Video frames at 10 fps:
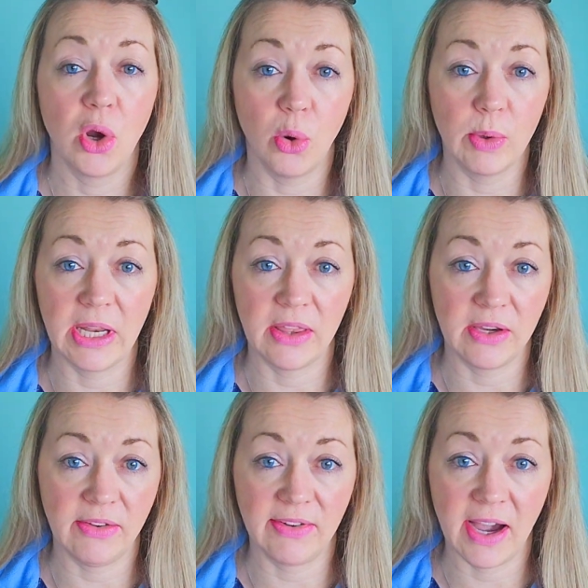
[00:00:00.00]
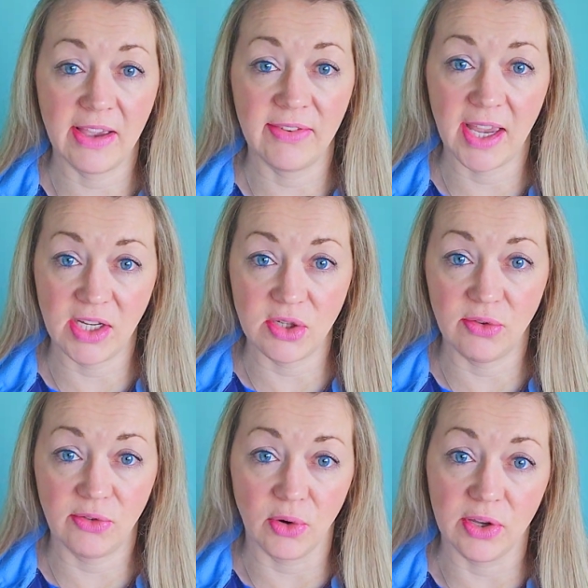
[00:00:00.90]
01835
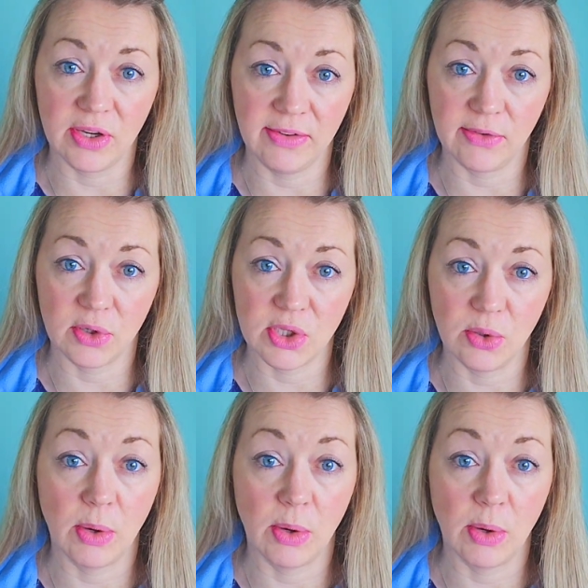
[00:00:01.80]
824 342,